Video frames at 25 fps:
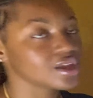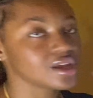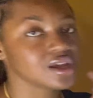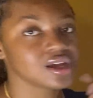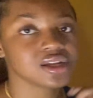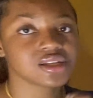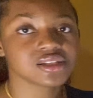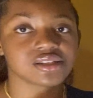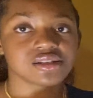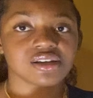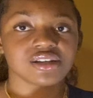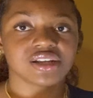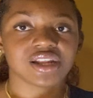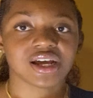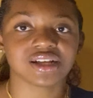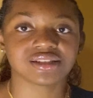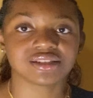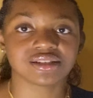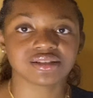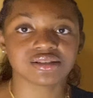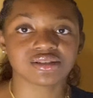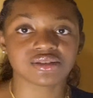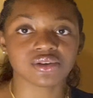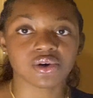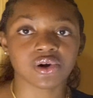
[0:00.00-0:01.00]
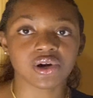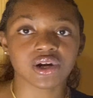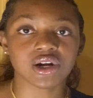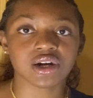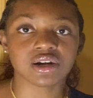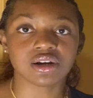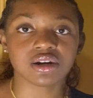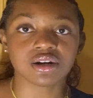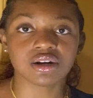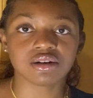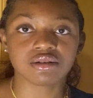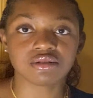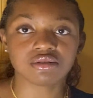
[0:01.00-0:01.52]
So that is
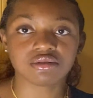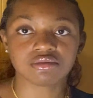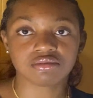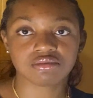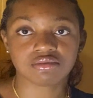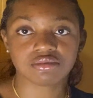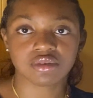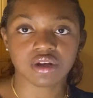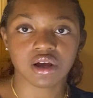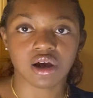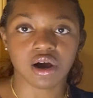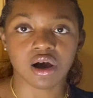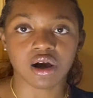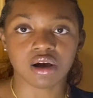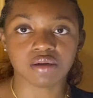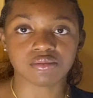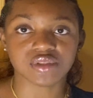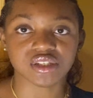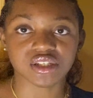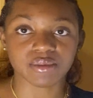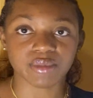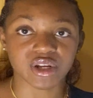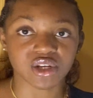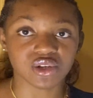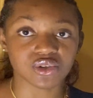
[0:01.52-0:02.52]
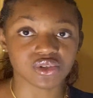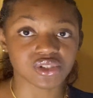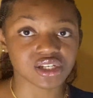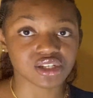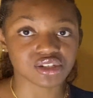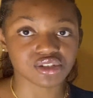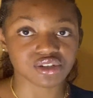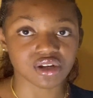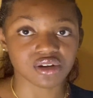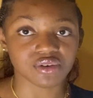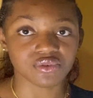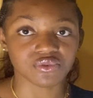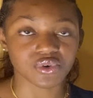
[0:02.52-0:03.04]
our sigma
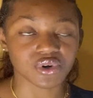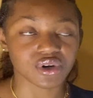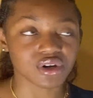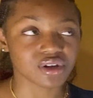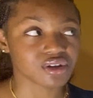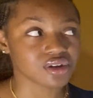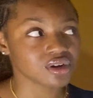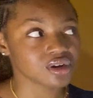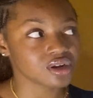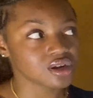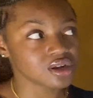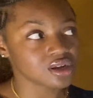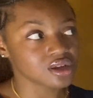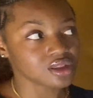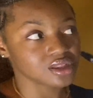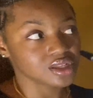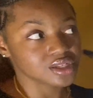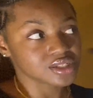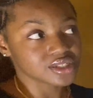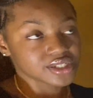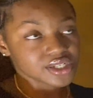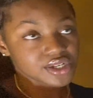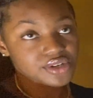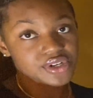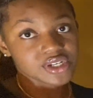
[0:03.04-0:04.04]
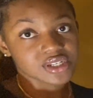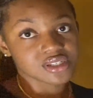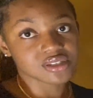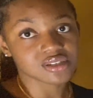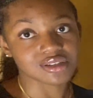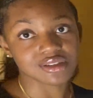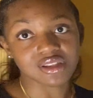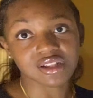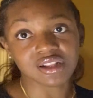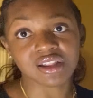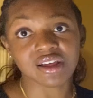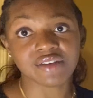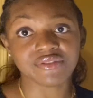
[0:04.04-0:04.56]
notation for the series,
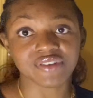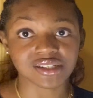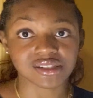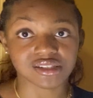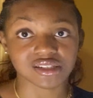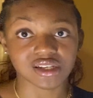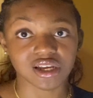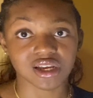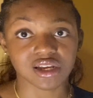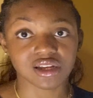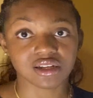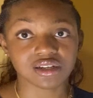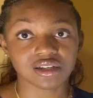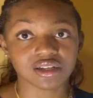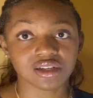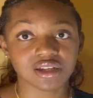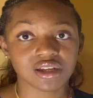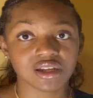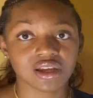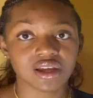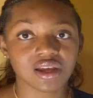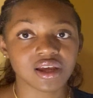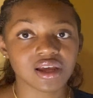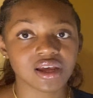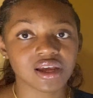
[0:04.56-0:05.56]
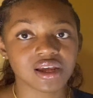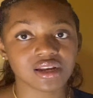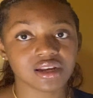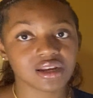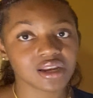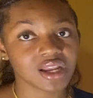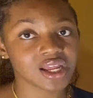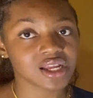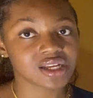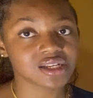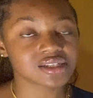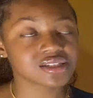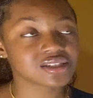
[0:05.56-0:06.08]
the left-hand side.
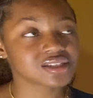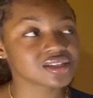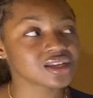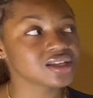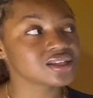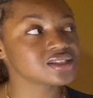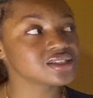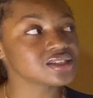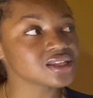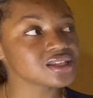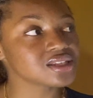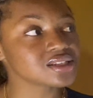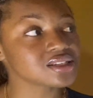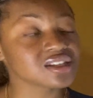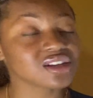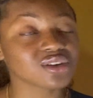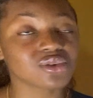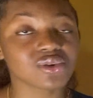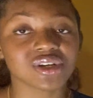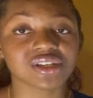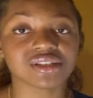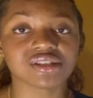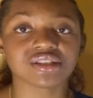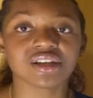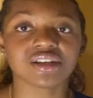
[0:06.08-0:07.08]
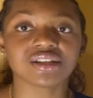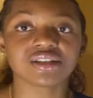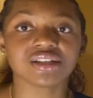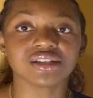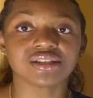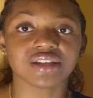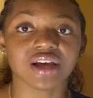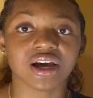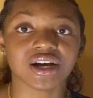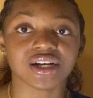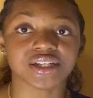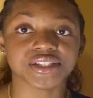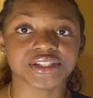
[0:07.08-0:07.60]
Next, since the question is
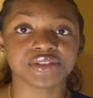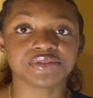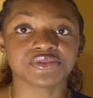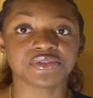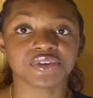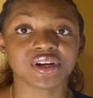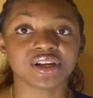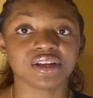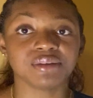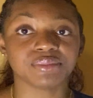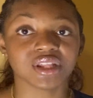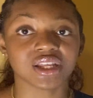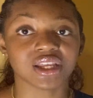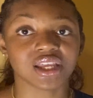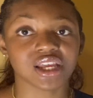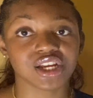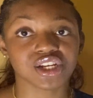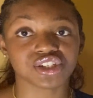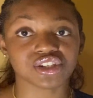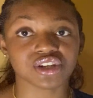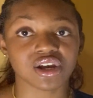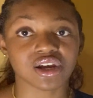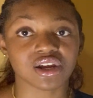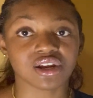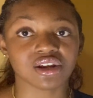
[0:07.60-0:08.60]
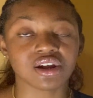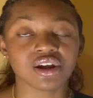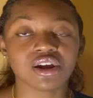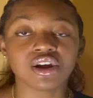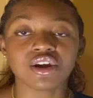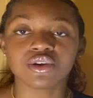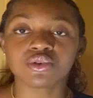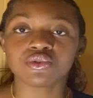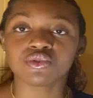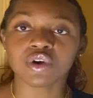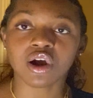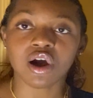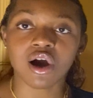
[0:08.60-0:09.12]
asking for implication,
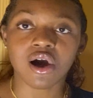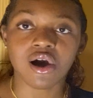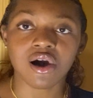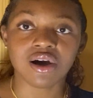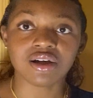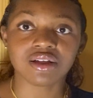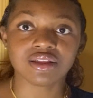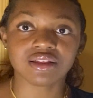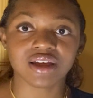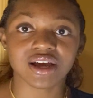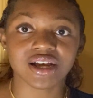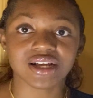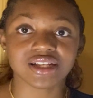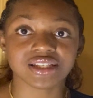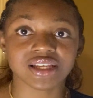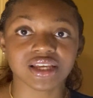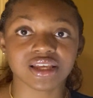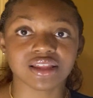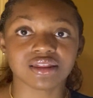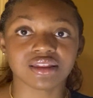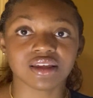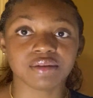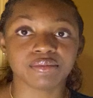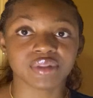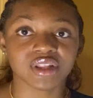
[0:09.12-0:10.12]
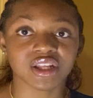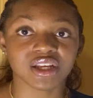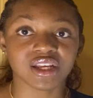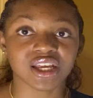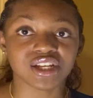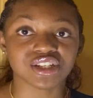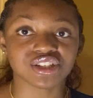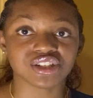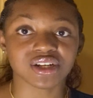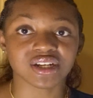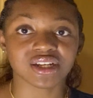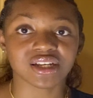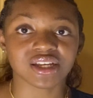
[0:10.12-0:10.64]
recall that in the
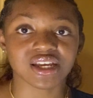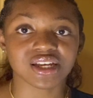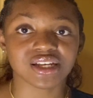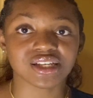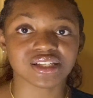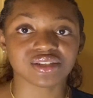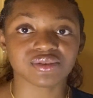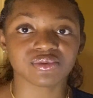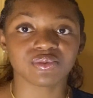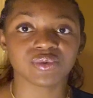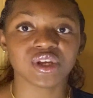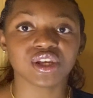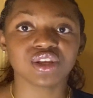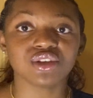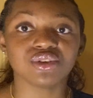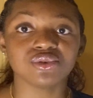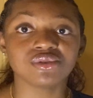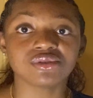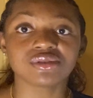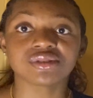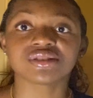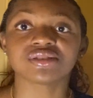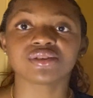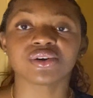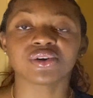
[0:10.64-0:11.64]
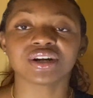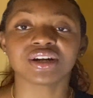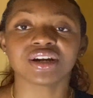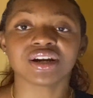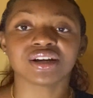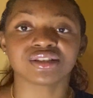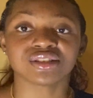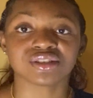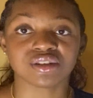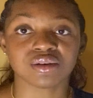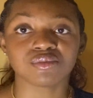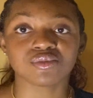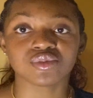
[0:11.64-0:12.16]
implication case, we used our
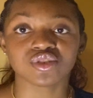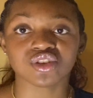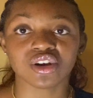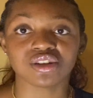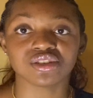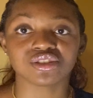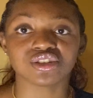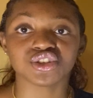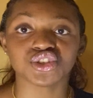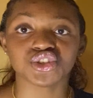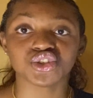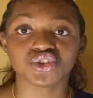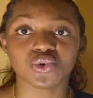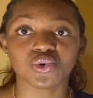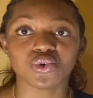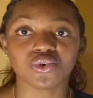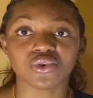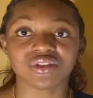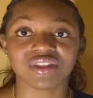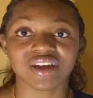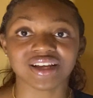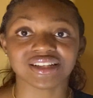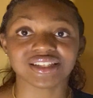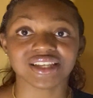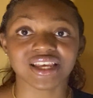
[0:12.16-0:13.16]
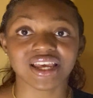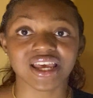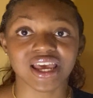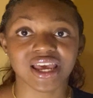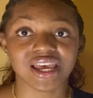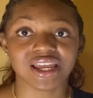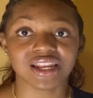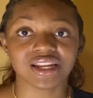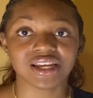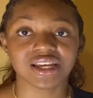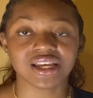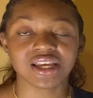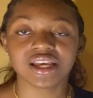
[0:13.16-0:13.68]
assumption to show that
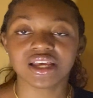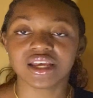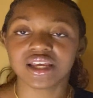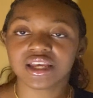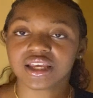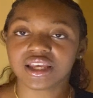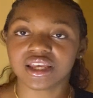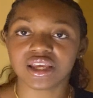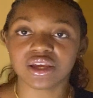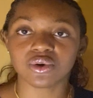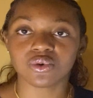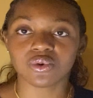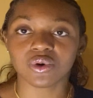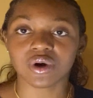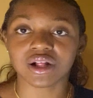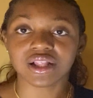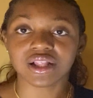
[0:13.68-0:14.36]
n equal